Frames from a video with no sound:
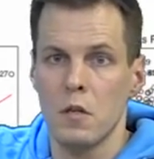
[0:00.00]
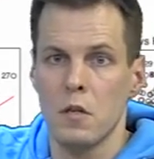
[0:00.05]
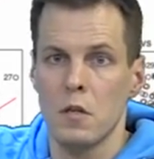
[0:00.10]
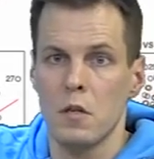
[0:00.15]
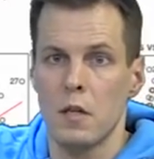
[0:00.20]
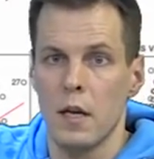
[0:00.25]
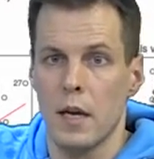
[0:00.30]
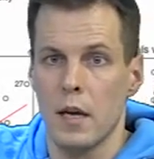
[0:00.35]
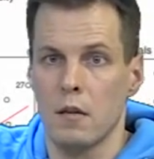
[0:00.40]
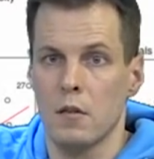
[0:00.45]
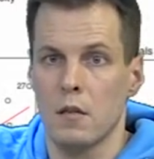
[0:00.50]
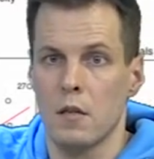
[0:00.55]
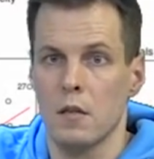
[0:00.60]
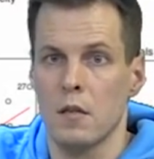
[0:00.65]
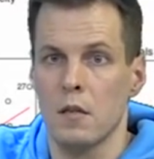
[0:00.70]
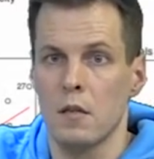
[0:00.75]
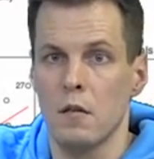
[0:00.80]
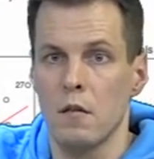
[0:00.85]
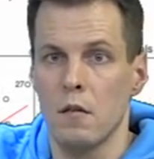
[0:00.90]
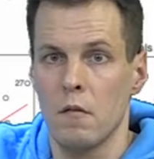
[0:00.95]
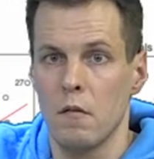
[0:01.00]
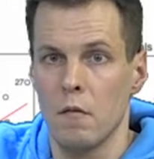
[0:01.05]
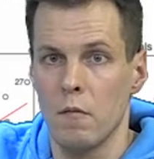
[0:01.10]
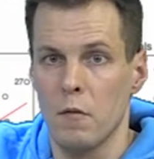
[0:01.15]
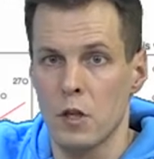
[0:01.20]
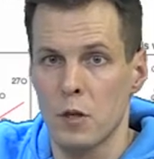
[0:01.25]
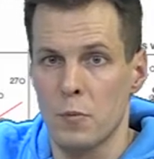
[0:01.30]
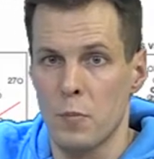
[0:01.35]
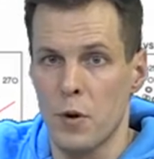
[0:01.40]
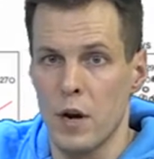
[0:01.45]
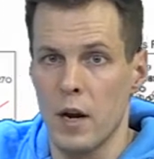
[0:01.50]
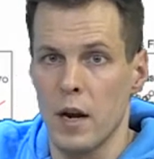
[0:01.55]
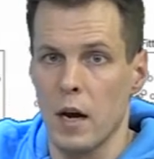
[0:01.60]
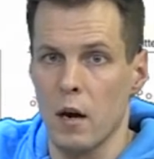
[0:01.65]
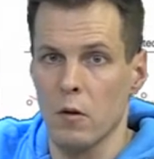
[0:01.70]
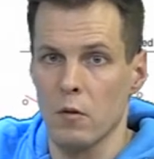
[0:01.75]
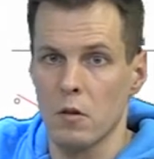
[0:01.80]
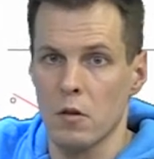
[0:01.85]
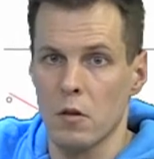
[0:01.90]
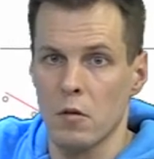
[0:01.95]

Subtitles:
They are just spread out.